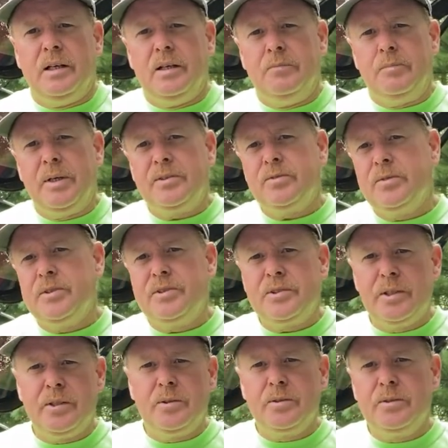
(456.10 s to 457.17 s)
Based on the
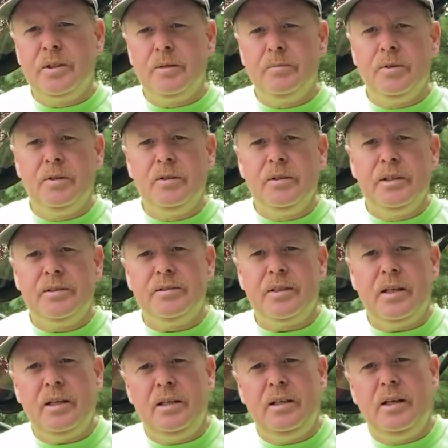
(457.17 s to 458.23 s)
serial number, it's
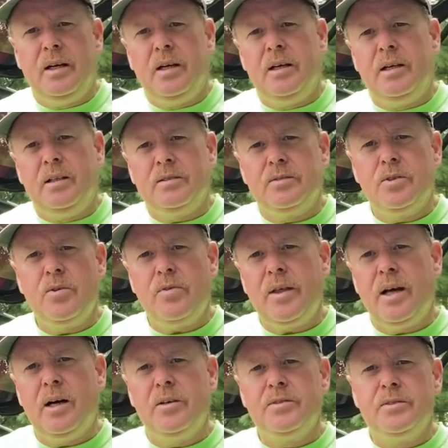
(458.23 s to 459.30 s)
a
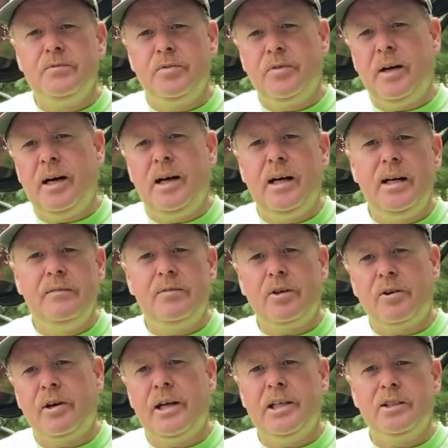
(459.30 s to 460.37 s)
2005
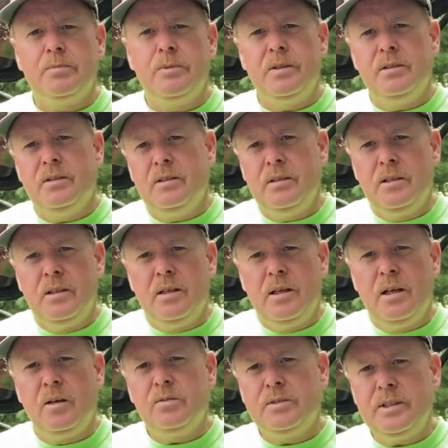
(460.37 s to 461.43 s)
Craftsman
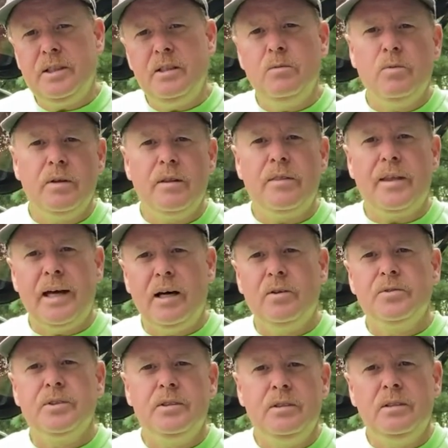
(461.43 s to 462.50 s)
LT
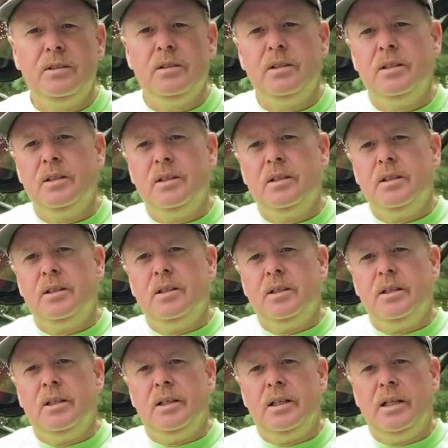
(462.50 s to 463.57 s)
1000,
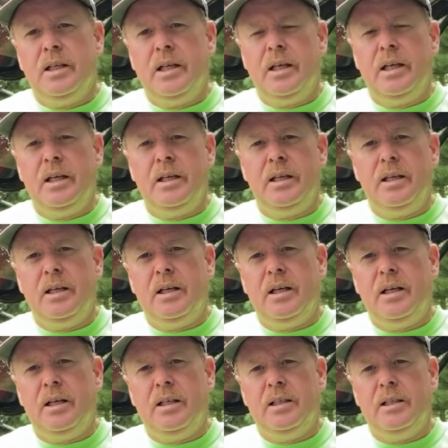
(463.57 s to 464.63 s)
and
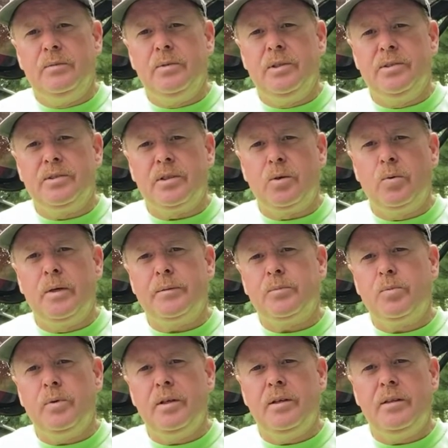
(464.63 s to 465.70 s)
it was
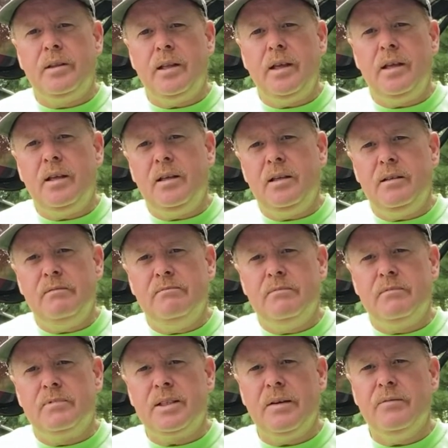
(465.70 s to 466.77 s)
equipped with a
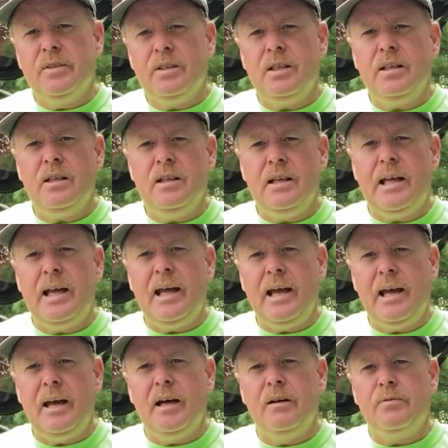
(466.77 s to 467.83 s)

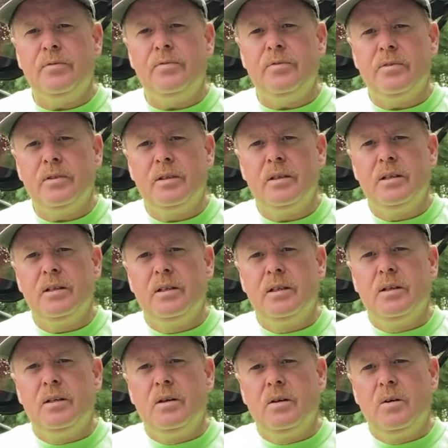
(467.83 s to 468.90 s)
17.5
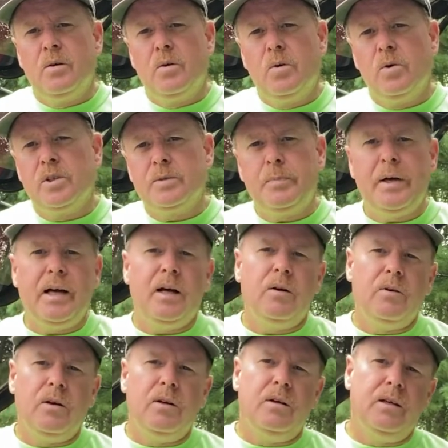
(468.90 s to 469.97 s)

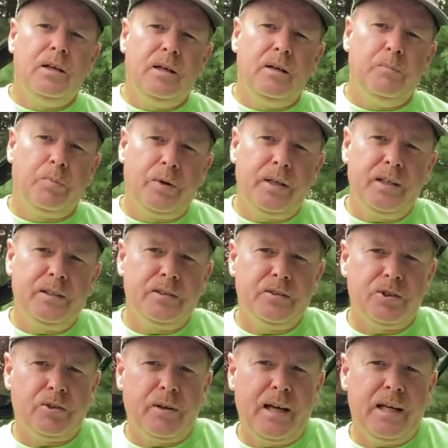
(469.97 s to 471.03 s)
horsepower Briggs
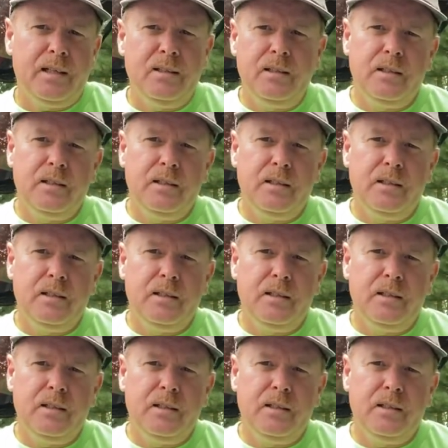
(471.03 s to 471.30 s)
& Stratton